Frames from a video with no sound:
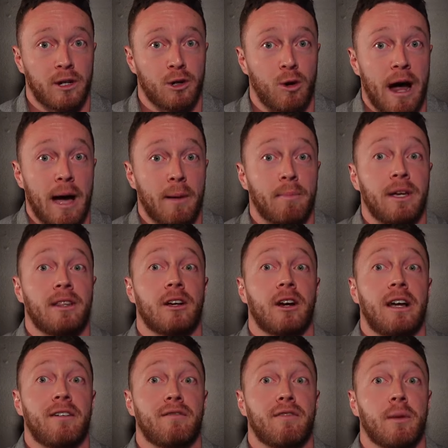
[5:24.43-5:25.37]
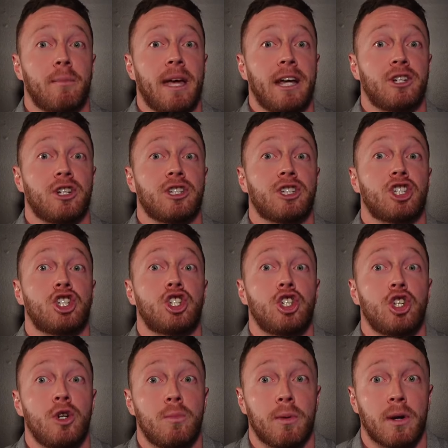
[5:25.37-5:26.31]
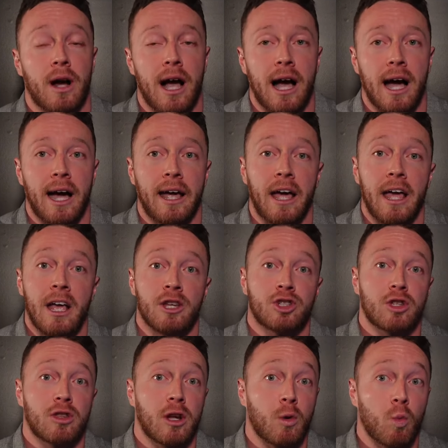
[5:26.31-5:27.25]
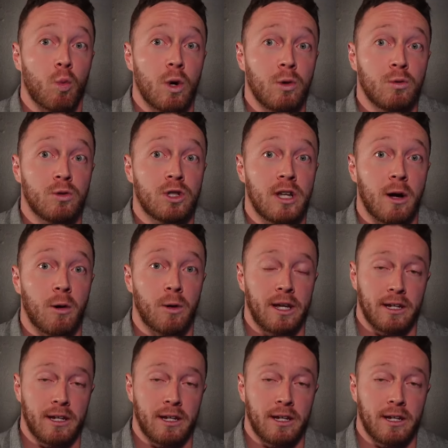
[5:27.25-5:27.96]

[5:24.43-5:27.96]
crappy and their inflammation's super high. So their wounds don't